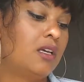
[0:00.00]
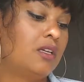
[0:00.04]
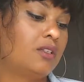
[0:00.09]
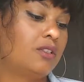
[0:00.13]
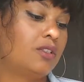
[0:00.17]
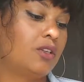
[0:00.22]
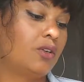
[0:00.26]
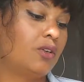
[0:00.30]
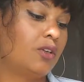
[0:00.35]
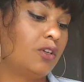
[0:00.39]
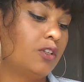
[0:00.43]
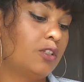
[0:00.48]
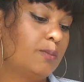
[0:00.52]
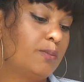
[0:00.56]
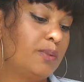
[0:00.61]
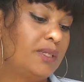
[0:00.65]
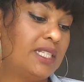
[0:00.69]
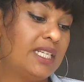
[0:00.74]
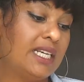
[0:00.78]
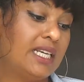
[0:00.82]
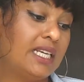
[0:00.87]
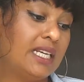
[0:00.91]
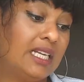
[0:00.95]
So goes
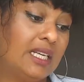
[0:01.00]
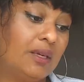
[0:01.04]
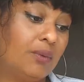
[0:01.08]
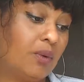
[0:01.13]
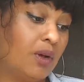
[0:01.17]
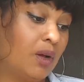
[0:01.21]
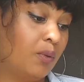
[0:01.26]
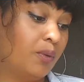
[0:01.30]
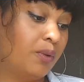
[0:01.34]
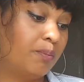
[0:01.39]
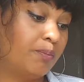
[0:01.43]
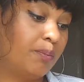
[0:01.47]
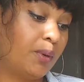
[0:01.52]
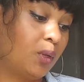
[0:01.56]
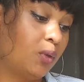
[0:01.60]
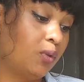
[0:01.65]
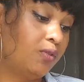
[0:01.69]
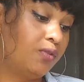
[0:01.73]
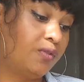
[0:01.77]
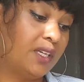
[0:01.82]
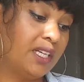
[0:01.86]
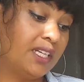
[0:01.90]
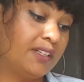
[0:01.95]
particularly well with
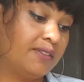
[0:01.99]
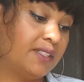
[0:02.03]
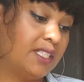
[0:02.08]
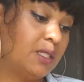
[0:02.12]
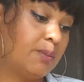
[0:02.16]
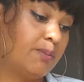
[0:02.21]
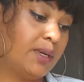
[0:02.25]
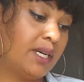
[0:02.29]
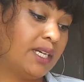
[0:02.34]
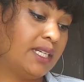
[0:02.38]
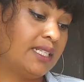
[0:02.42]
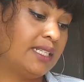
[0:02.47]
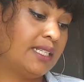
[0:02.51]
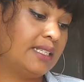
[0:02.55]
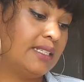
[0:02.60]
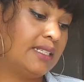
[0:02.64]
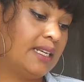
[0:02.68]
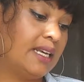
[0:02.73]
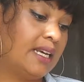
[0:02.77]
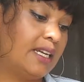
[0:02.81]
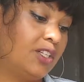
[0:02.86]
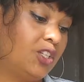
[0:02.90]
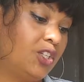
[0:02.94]
bold flavours,
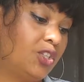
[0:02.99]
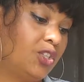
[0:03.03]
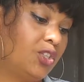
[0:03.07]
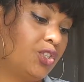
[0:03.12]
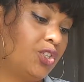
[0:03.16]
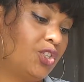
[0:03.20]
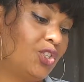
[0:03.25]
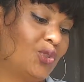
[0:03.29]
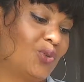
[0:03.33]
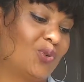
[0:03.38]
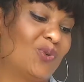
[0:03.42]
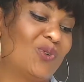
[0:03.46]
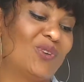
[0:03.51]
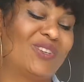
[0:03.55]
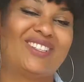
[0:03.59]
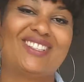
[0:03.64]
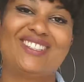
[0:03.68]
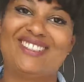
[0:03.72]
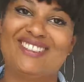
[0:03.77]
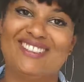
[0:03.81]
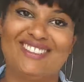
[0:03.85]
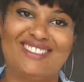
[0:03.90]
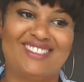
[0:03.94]
spices and good
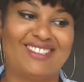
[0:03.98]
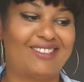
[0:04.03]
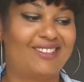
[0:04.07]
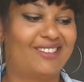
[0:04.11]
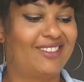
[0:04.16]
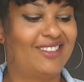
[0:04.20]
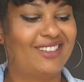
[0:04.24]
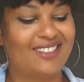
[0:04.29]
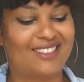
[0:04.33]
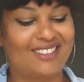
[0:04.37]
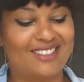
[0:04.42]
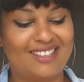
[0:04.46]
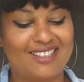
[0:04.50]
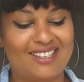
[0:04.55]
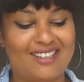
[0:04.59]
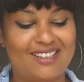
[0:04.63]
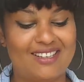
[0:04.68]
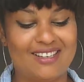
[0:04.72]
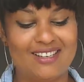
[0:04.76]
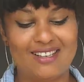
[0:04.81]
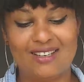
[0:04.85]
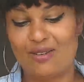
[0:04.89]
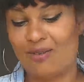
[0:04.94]
shorts. So that's kind
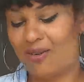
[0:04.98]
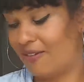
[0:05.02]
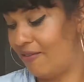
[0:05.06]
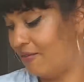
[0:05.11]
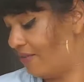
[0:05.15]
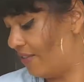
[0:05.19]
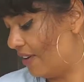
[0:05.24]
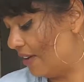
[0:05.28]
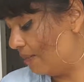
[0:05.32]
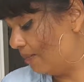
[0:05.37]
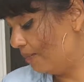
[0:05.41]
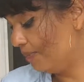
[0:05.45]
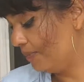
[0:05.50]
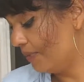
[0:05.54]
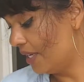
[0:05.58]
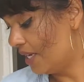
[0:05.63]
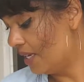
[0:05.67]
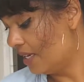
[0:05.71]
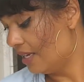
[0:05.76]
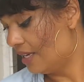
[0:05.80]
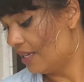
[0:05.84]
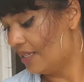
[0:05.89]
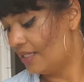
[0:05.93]
of quite fun.
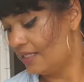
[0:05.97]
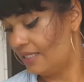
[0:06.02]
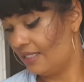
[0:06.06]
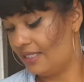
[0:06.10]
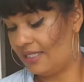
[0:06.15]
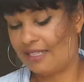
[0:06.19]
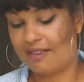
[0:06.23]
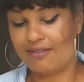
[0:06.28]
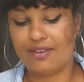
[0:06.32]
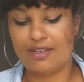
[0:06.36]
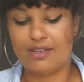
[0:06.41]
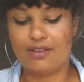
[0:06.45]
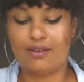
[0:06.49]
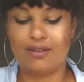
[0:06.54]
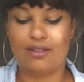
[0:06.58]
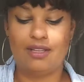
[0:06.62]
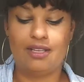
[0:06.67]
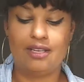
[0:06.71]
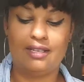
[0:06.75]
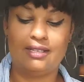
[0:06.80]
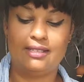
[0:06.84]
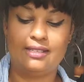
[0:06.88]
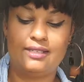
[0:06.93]
Let's have a go at
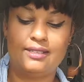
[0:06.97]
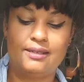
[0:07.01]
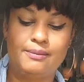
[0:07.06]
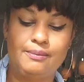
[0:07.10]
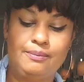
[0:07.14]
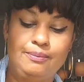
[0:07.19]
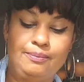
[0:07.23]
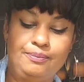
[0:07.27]
this.